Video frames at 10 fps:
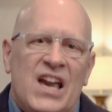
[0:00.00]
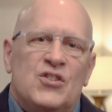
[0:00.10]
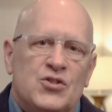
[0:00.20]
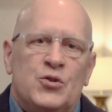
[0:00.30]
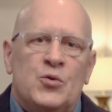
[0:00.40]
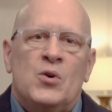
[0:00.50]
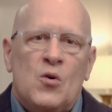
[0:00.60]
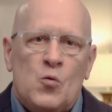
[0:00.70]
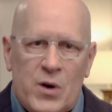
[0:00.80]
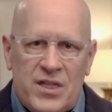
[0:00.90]
into
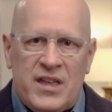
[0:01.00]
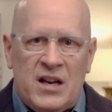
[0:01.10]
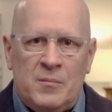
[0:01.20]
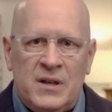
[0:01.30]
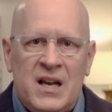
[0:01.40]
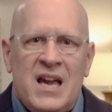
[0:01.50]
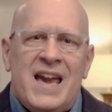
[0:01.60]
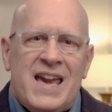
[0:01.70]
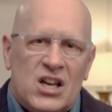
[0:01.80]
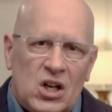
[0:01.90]
with Him.
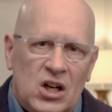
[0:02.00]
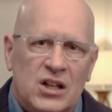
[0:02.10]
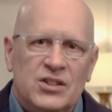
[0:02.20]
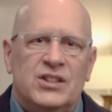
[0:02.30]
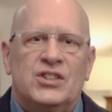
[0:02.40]
He calls